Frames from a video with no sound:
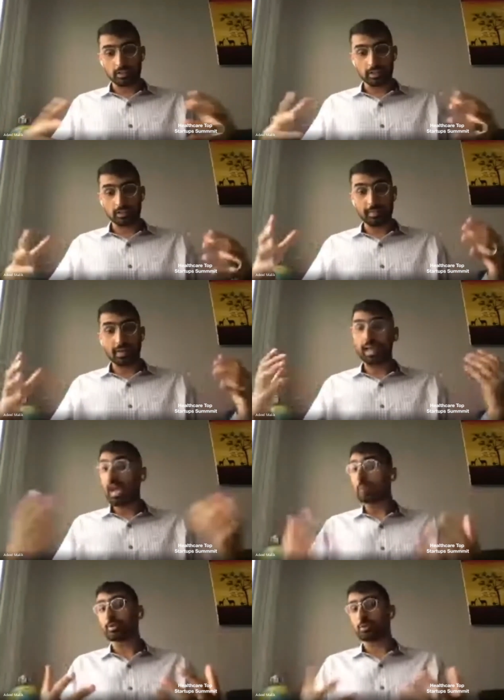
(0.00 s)
the amount
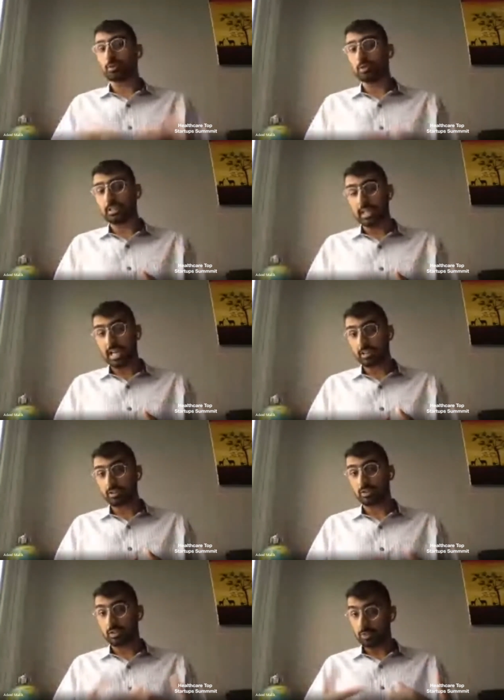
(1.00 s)
of capital you need to
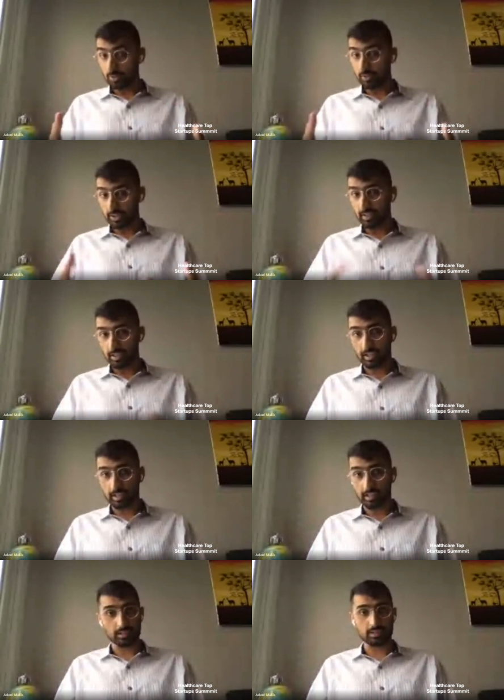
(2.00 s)
actually do it
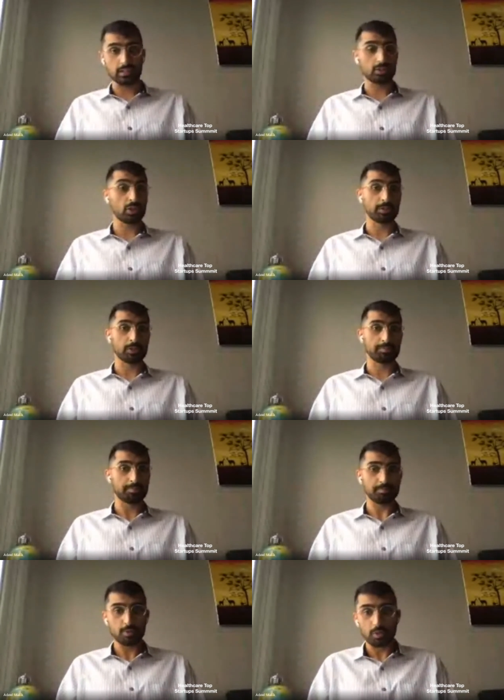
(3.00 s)
is so much
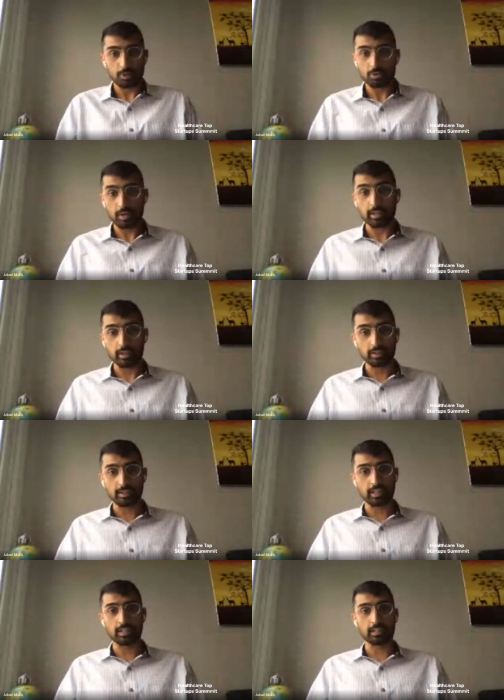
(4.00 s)
greater
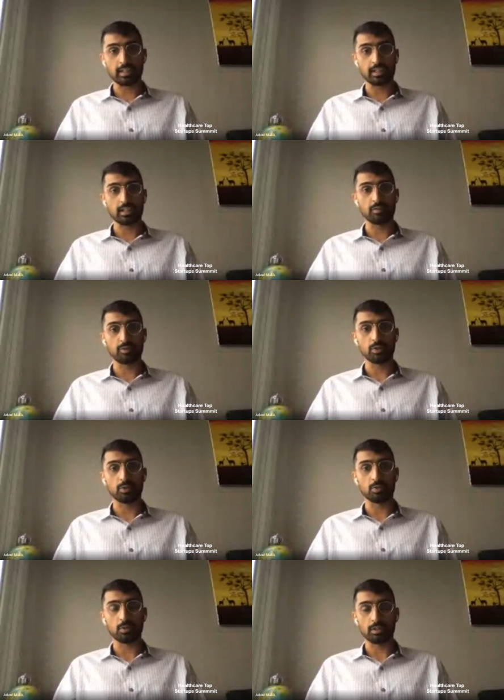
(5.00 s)
than if
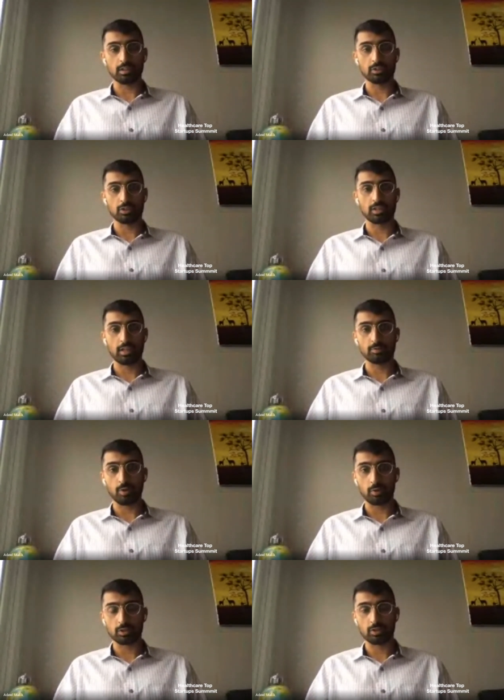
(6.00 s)
you just kind of
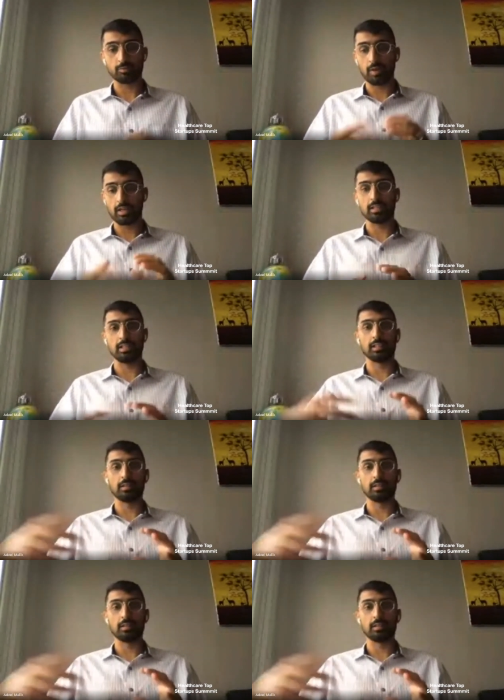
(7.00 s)
focus on finding